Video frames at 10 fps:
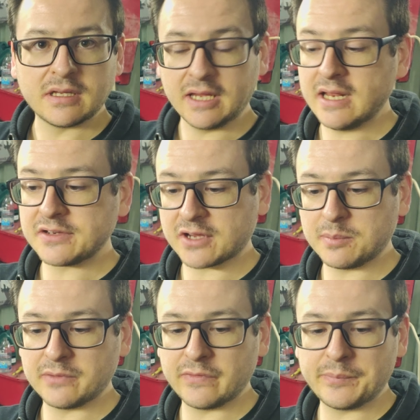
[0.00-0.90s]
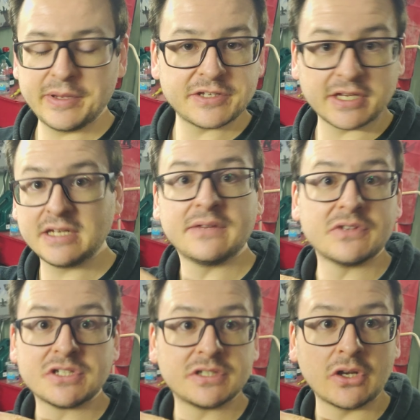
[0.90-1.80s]
Yeah, there's a couple of other bits I didn't
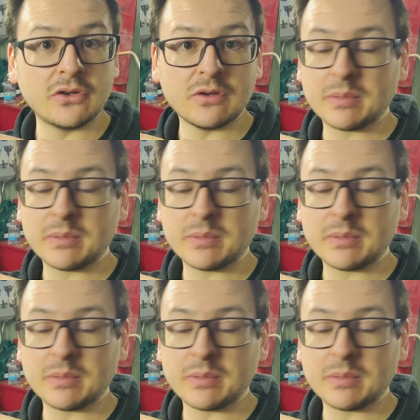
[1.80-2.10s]
even show you,